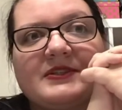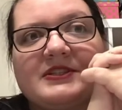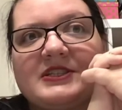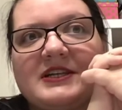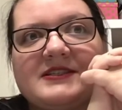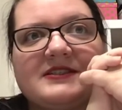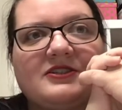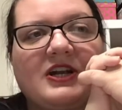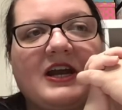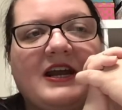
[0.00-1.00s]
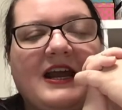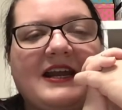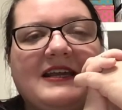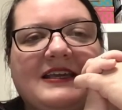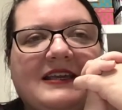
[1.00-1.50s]
just try
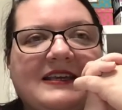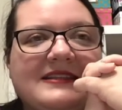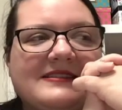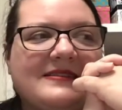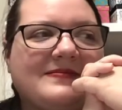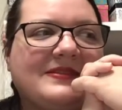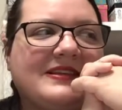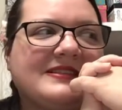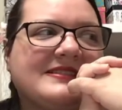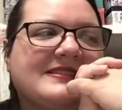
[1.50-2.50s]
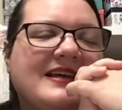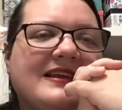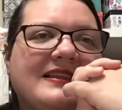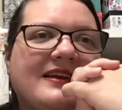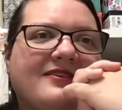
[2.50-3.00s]
to get some things
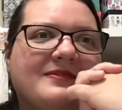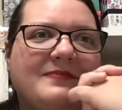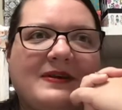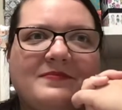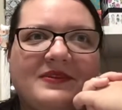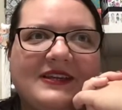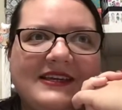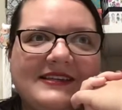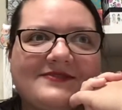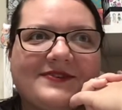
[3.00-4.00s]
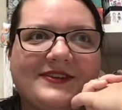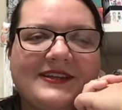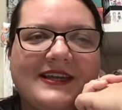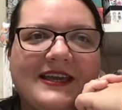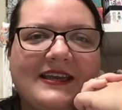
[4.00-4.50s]
done that are in my plans for the
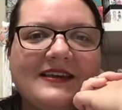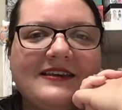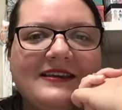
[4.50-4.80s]
day.